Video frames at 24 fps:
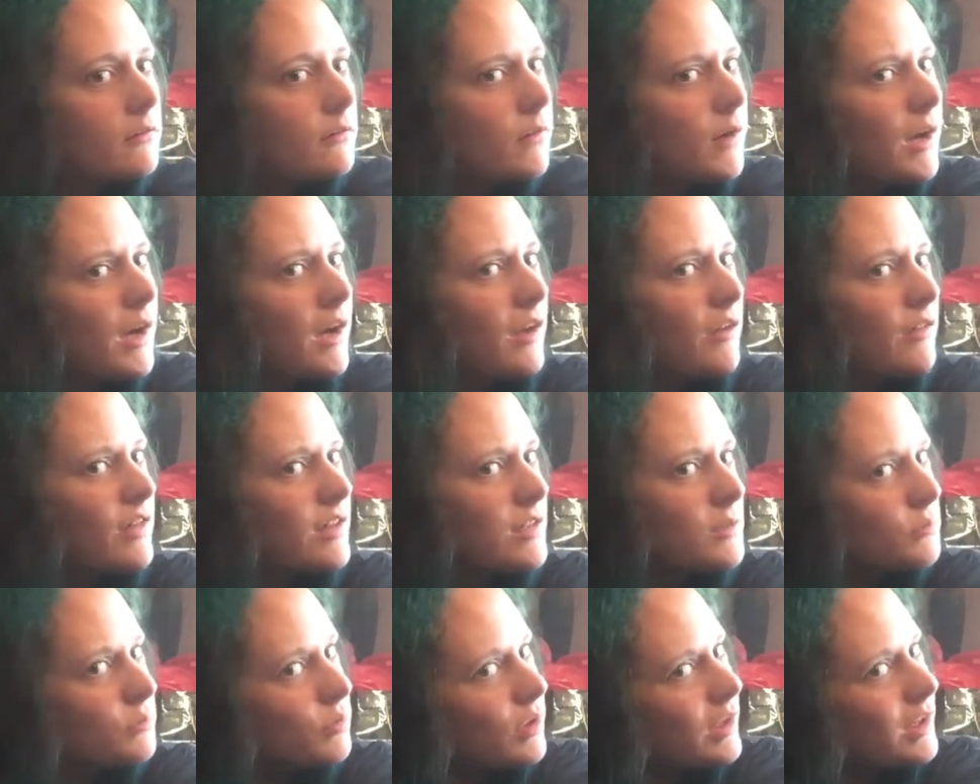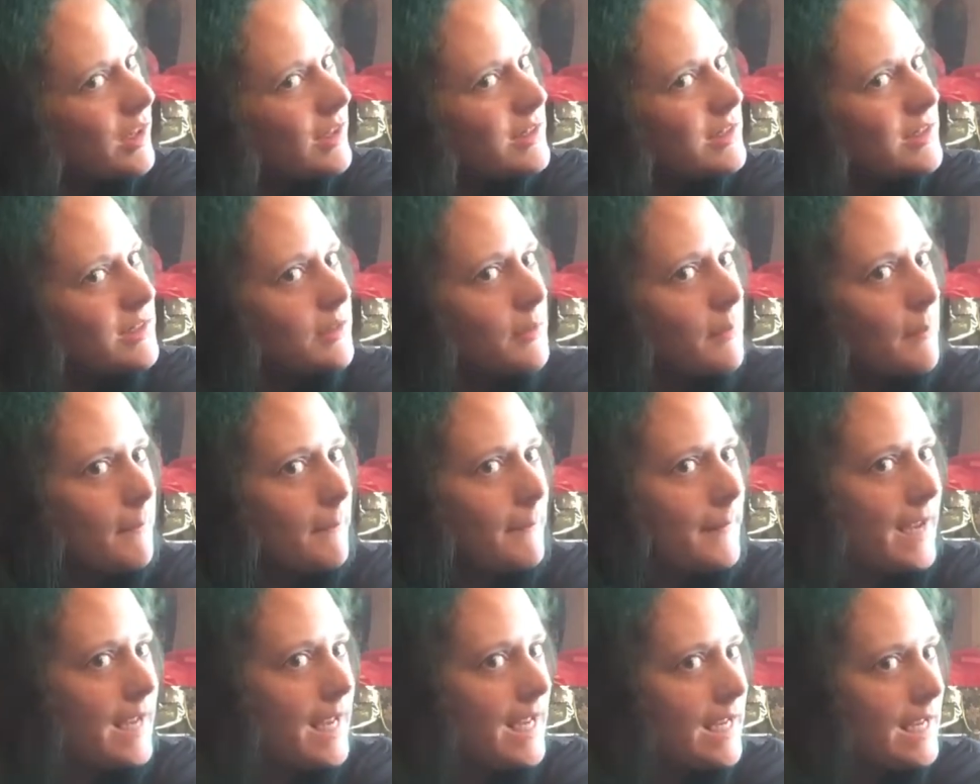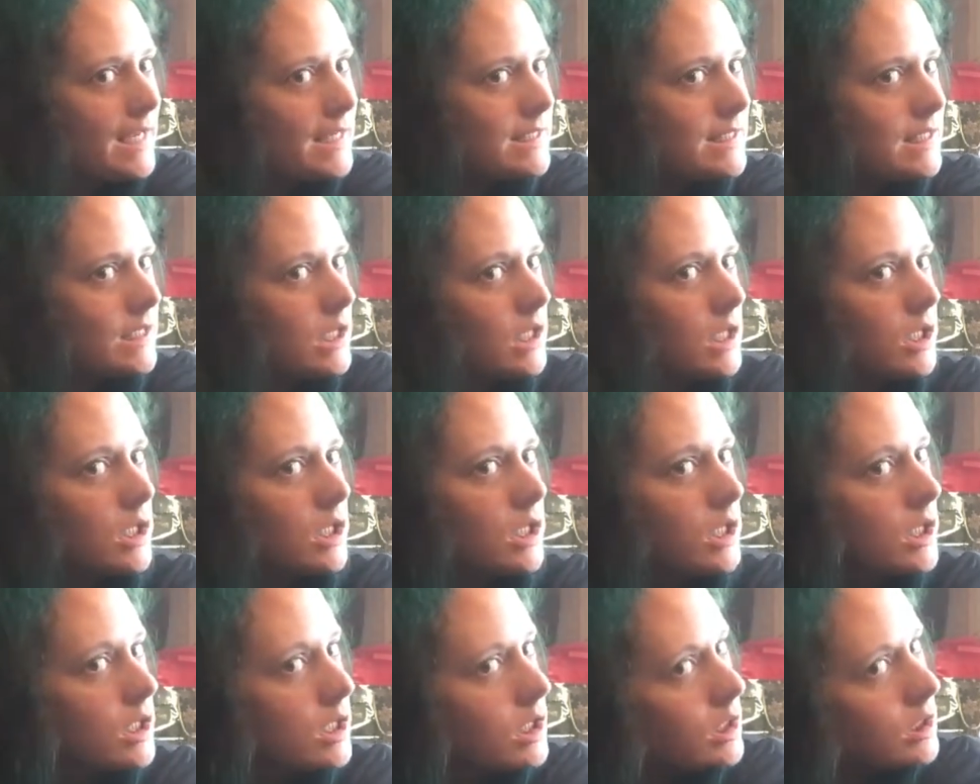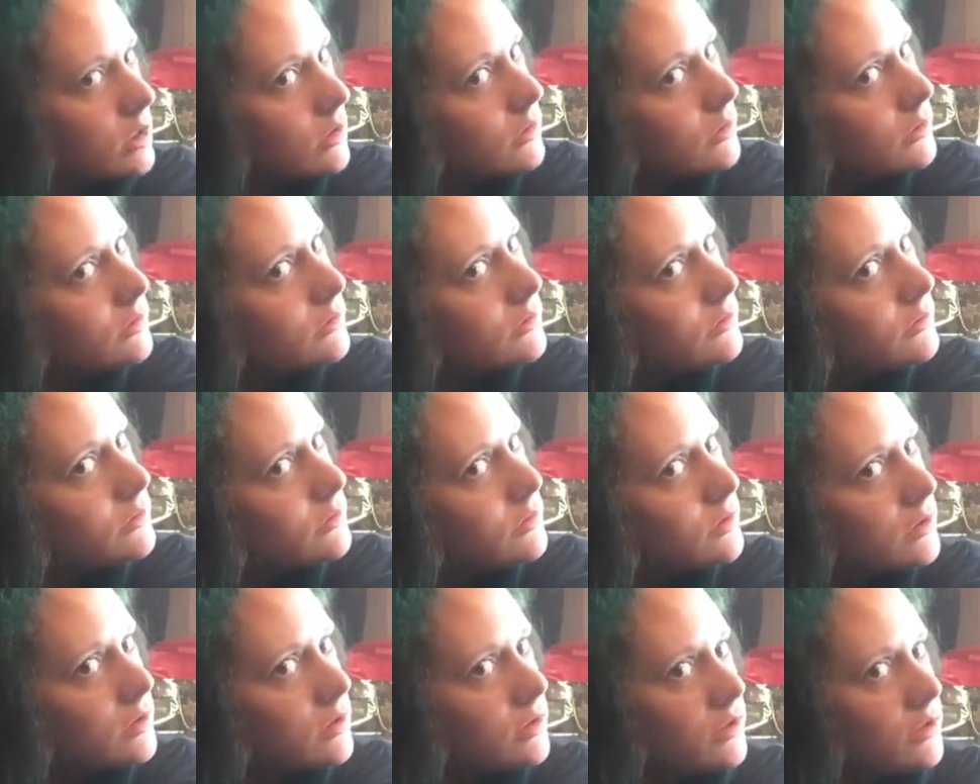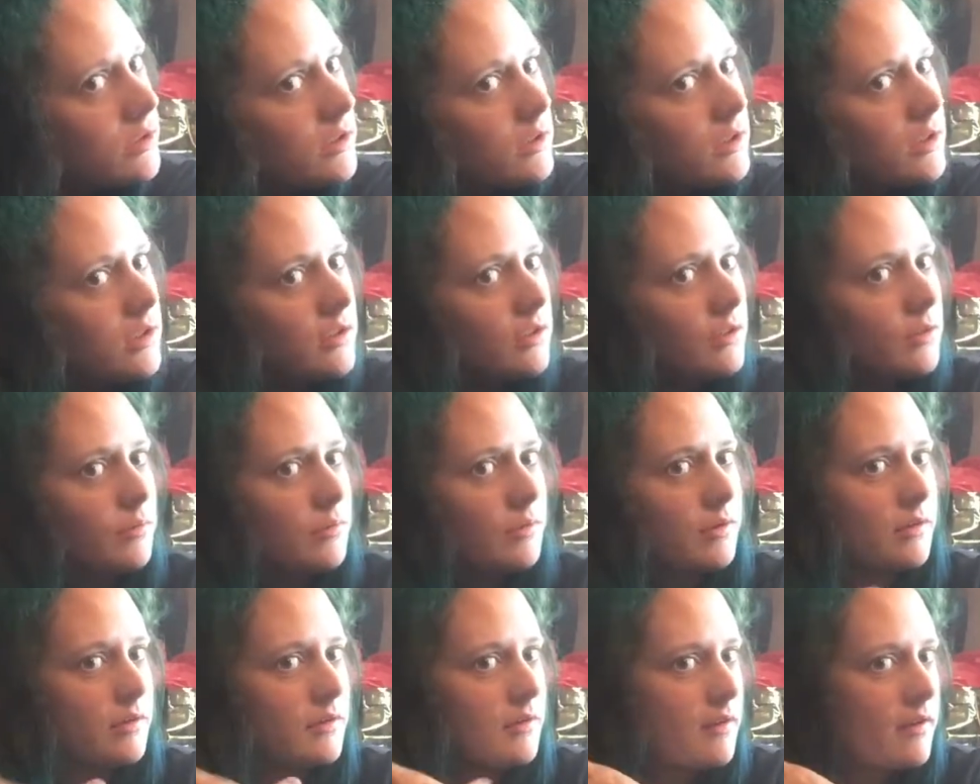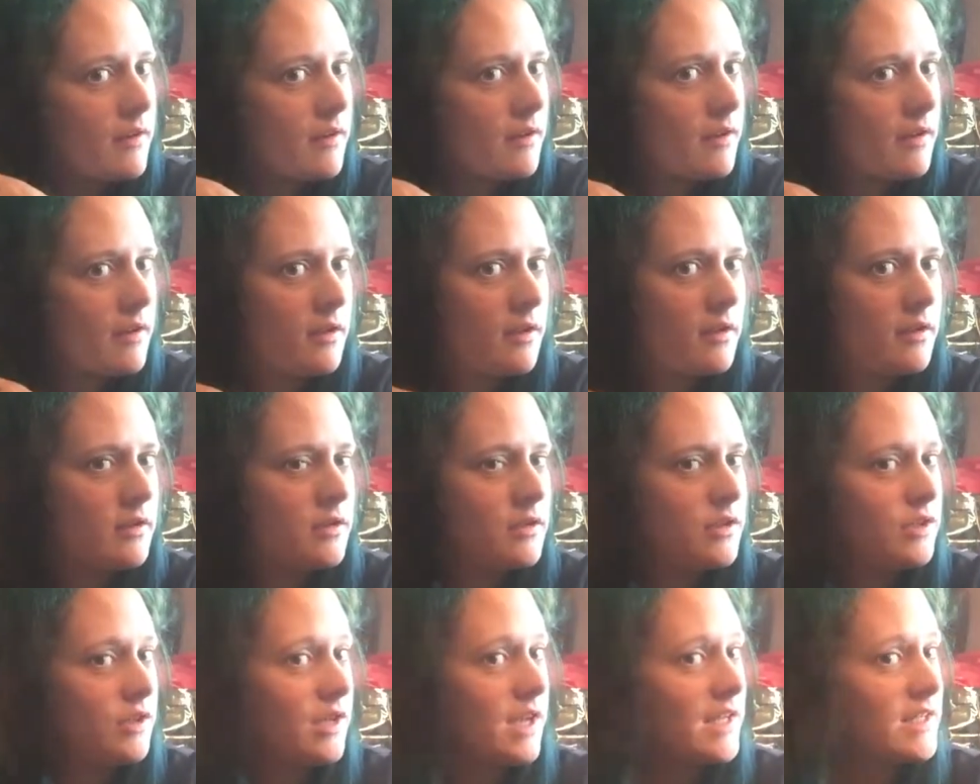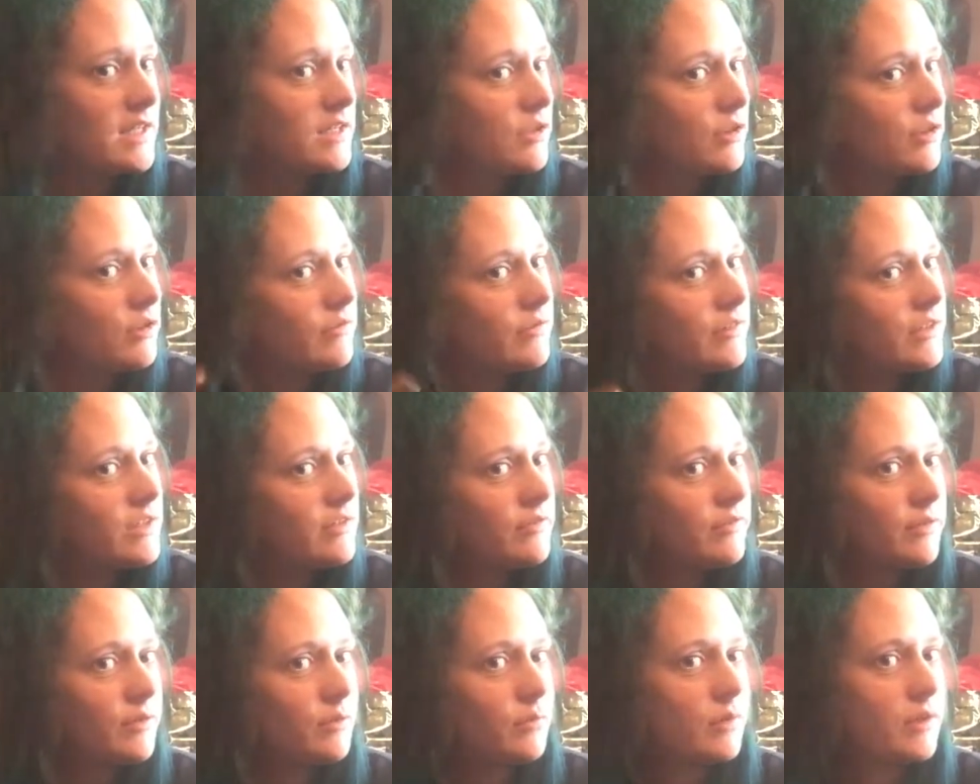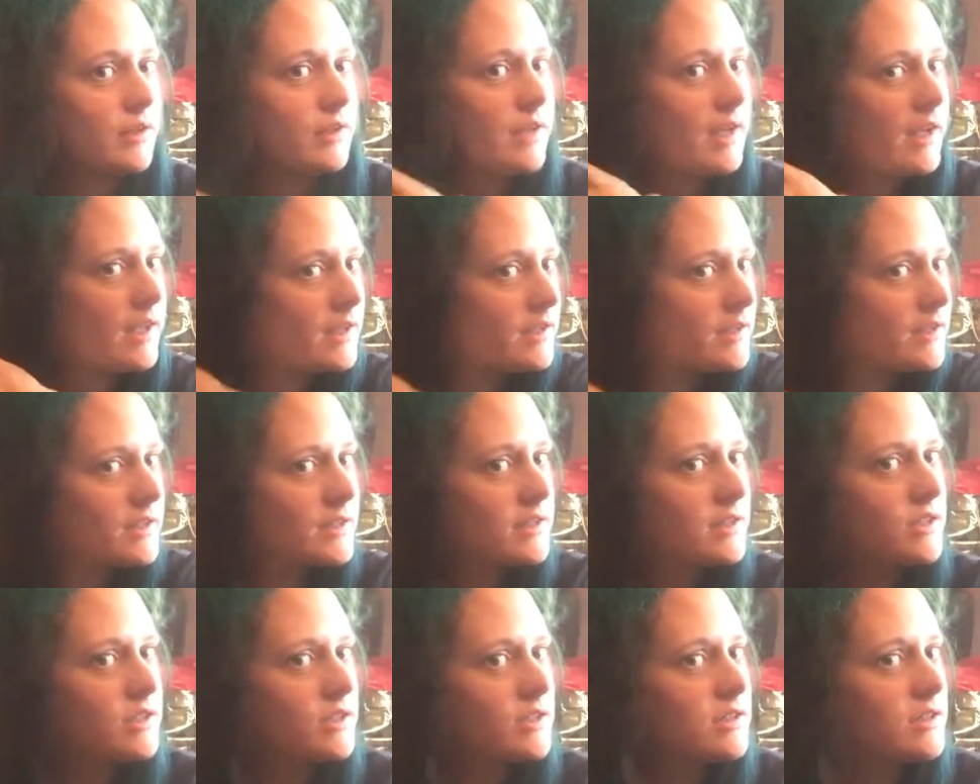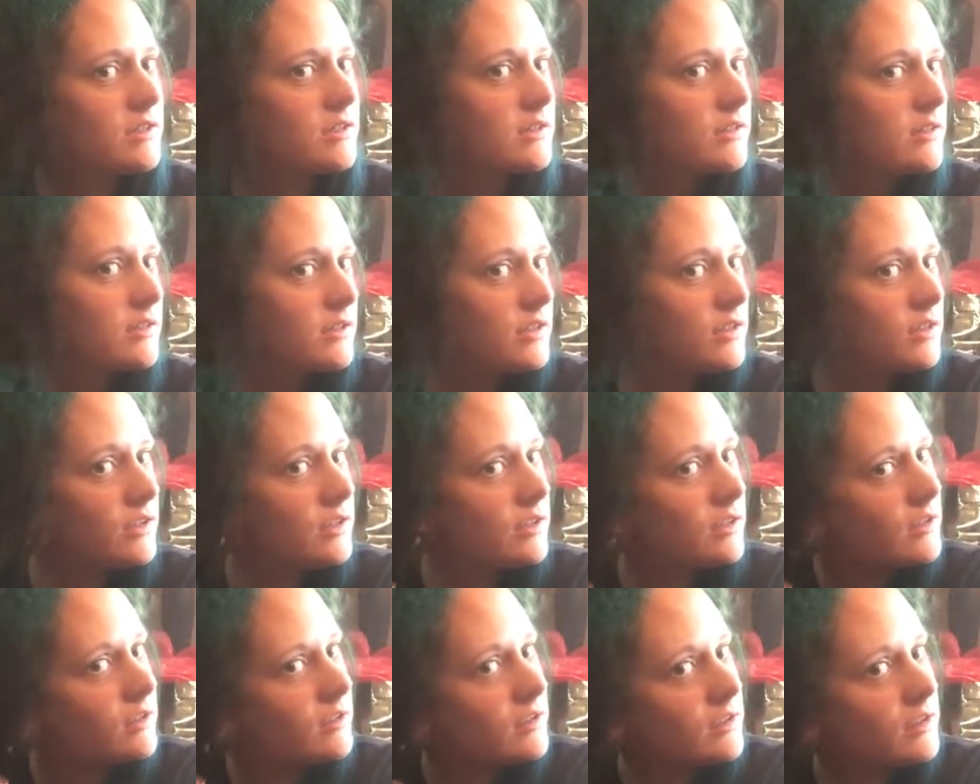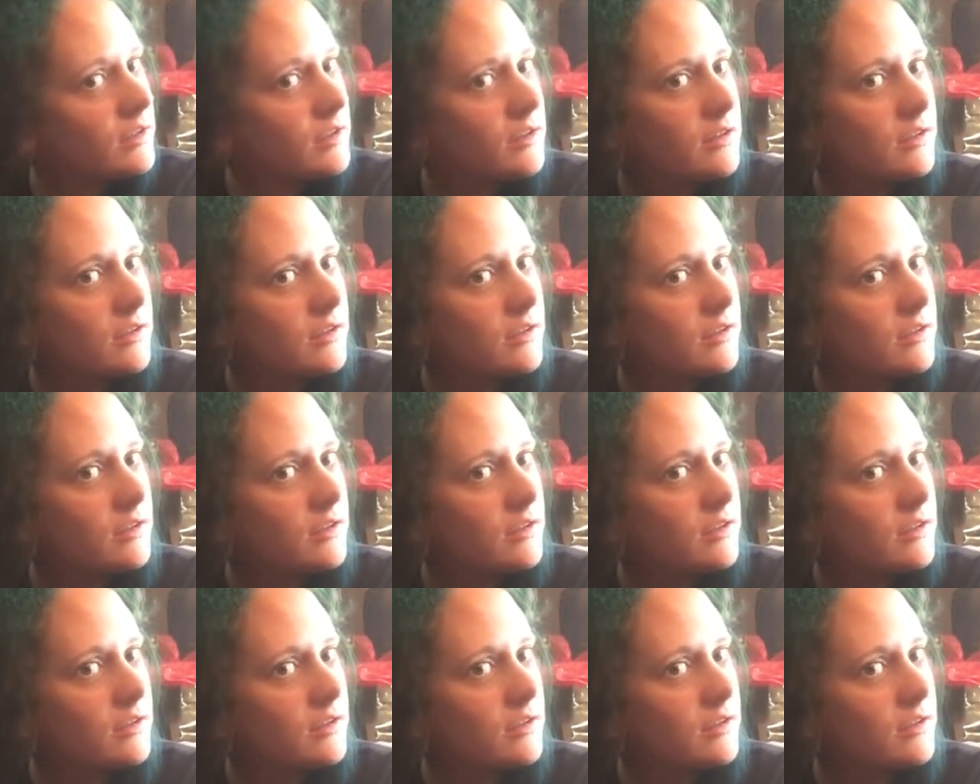Wow, this product is amazing. I don't know, do you guys know of a different one that does just as good, or,